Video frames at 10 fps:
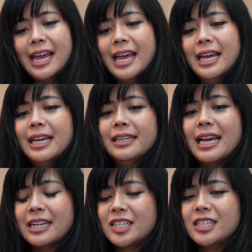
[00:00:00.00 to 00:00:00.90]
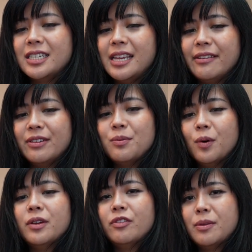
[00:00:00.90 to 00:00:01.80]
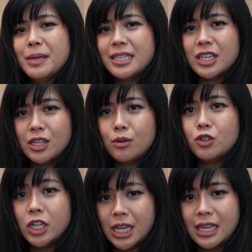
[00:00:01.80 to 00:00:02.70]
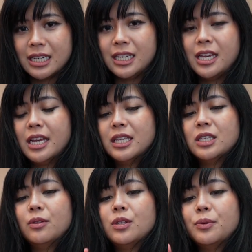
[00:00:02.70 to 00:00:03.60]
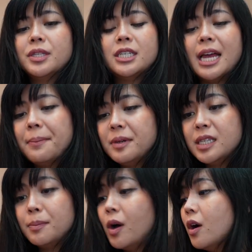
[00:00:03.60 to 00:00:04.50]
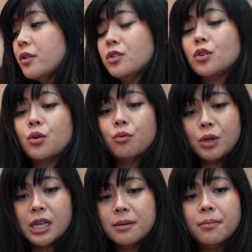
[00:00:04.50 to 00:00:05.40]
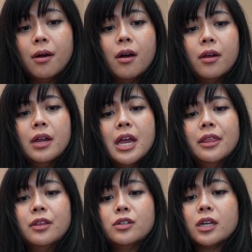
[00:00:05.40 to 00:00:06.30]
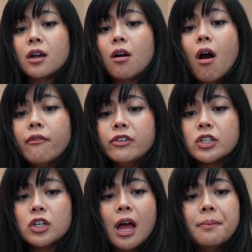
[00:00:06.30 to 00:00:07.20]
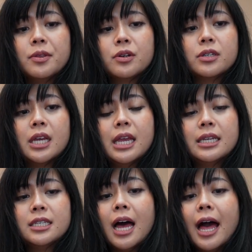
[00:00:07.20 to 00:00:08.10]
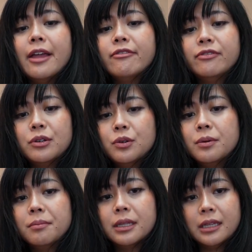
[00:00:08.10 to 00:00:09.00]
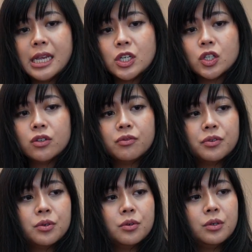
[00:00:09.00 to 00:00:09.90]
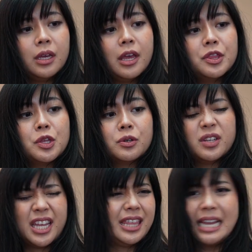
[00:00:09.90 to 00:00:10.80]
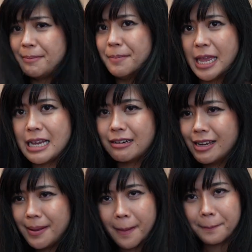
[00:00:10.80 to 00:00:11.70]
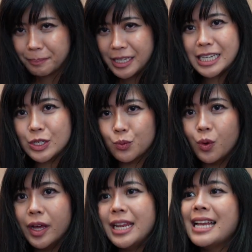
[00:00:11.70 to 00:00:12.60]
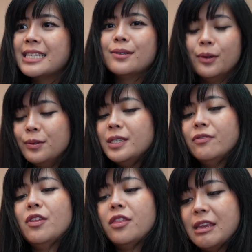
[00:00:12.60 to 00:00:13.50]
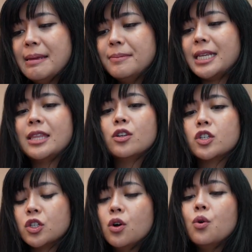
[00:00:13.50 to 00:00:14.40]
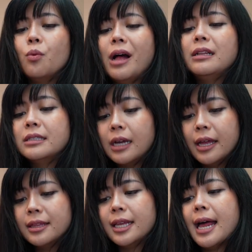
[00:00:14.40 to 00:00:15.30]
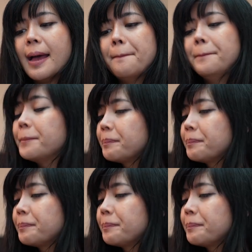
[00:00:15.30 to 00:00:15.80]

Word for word: and actually every one of them is a huge hit. So this one's a Japanese bar, there's a Korean bar, there's like a coffee shop, there's Thai food, Malaysian food, there's like I think a bakery. Each one has their own different themes and they're so well done that I'm